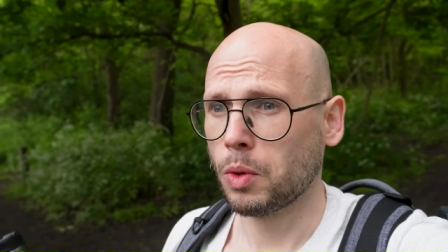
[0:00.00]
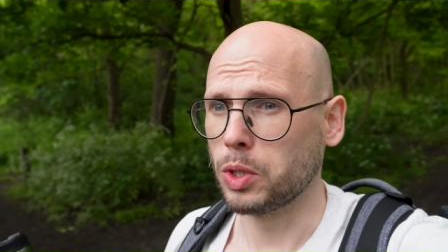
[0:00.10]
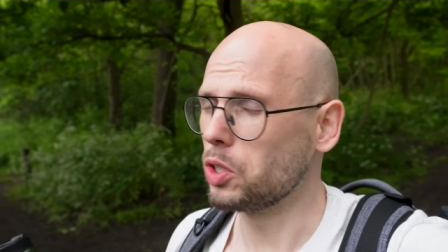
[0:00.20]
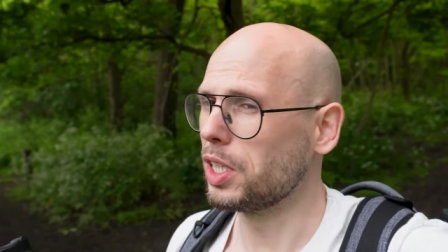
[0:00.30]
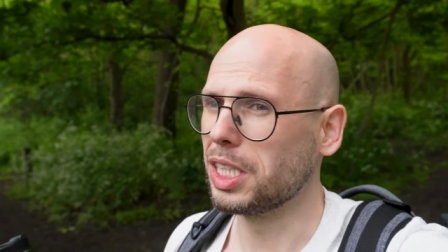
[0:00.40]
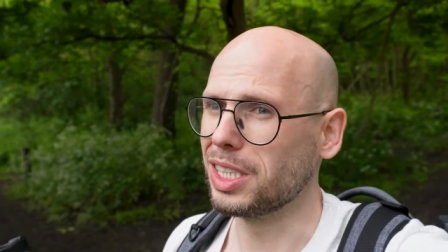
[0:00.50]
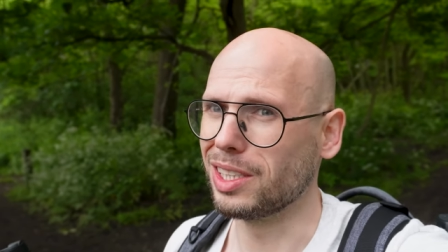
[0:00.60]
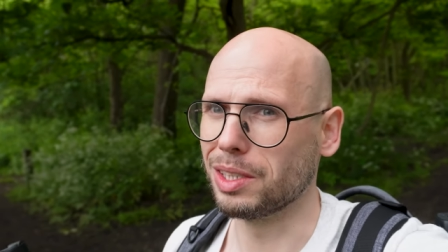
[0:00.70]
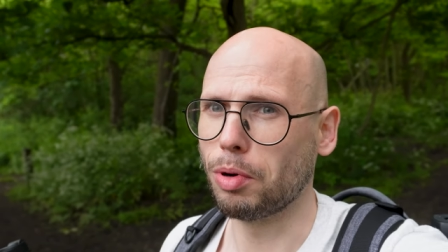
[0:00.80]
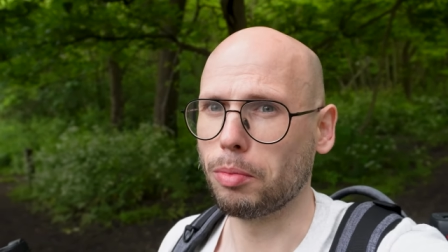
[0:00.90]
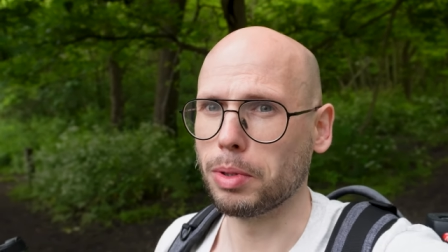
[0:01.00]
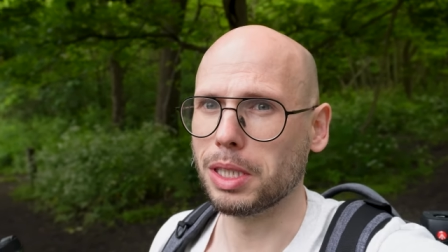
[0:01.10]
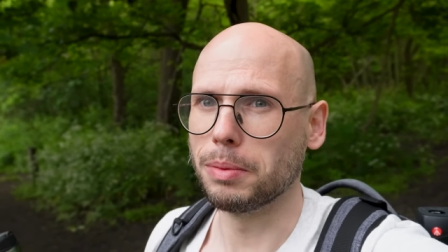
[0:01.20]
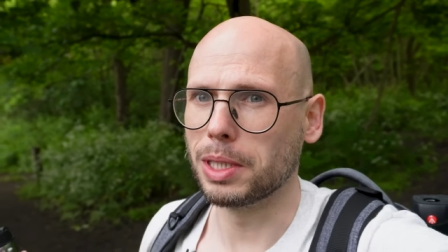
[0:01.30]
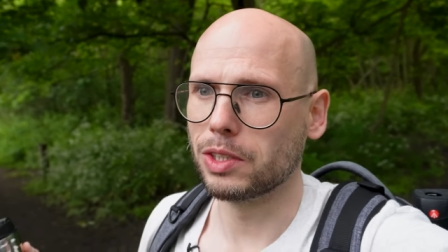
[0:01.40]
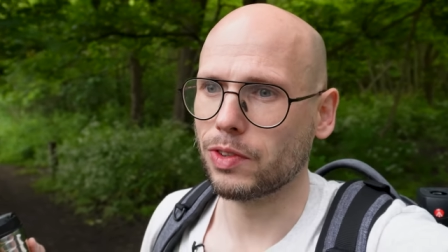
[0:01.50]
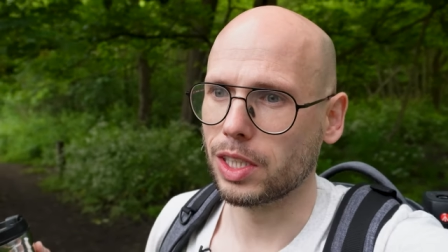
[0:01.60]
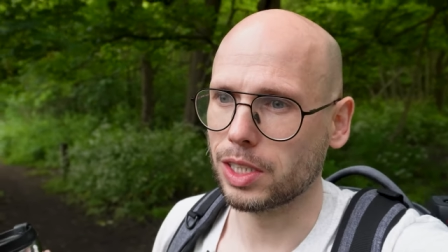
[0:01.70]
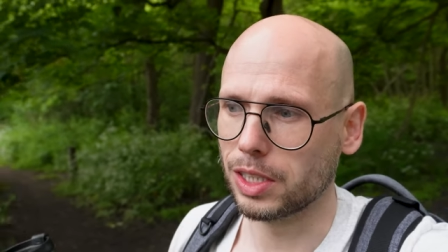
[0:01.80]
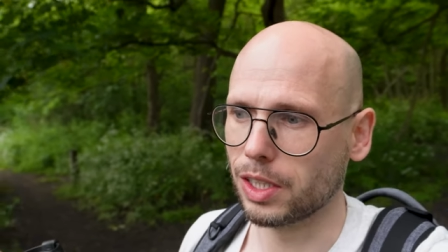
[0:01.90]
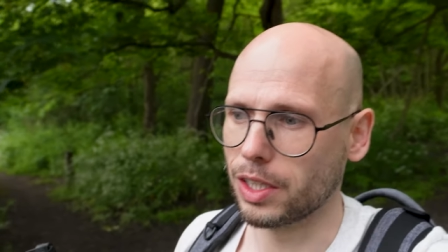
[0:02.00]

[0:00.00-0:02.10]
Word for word: which I think is, is probably the biggest fantasy